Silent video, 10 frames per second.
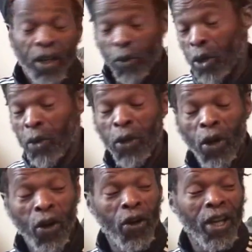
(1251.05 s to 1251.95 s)
Where we're
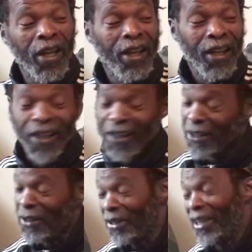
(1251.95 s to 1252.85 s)
going
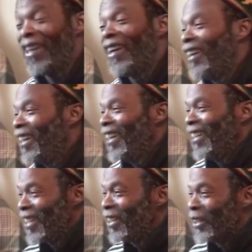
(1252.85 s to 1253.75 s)

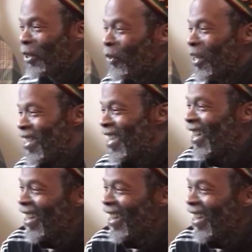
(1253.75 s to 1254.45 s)
is another question.